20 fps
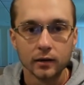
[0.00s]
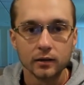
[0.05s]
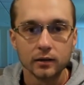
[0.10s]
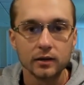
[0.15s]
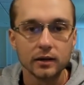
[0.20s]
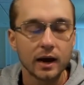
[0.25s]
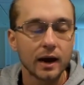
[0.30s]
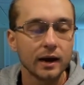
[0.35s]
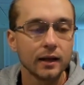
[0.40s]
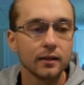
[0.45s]

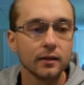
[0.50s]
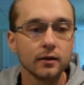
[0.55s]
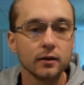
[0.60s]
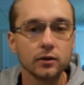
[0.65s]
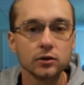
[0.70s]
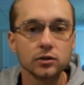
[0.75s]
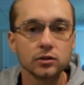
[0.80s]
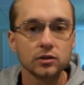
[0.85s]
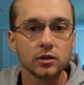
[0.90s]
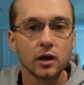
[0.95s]
The
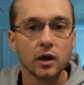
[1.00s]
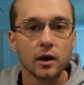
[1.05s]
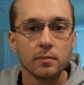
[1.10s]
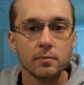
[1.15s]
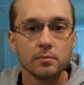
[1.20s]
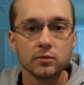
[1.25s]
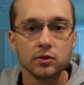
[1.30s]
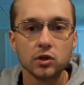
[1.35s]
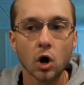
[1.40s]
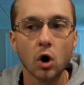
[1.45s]
Islanders
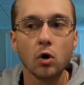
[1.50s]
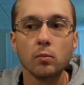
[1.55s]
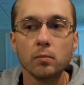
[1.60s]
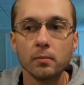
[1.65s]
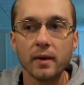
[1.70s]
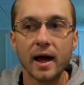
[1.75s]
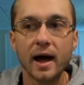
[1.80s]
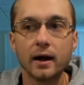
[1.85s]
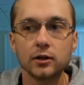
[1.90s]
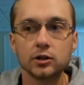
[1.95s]
don't
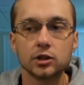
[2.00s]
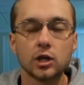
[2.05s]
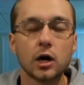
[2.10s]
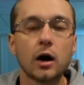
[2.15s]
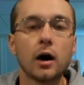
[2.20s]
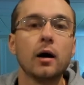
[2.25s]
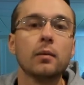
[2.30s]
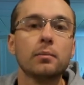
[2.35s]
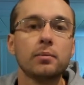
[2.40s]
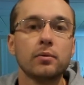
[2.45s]
match
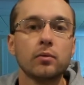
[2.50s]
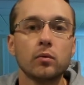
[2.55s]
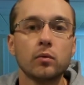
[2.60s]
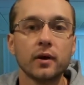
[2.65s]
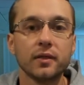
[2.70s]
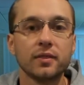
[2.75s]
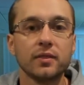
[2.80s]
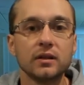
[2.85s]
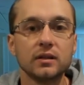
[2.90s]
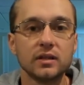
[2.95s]
up
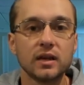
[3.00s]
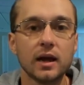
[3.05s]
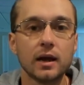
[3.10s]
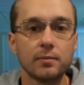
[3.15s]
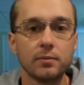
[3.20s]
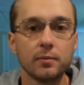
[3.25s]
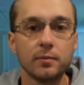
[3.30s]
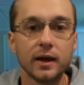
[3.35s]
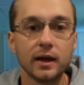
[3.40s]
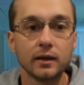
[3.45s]
with the
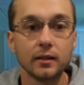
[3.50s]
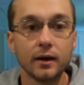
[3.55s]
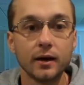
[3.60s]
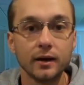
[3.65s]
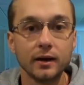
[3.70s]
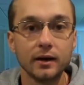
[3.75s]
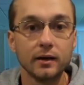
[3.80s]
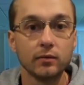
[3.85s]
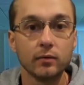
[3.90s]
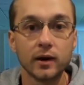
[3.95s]
Tampa Bay
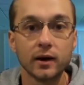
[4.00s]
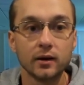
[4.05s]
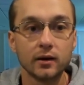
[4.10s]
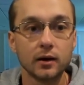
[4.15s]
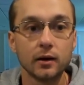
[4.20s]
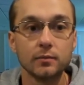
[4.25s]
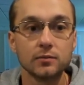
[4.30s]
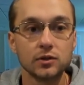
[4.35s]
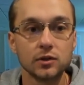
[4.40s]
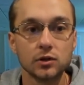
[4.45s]
Lightning when it
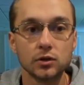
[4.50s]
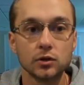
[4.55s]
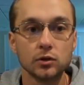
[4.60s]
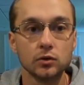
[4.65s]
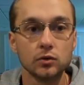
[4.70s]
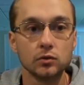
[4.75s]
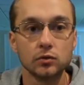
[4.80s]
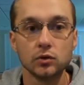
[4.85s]
comes to,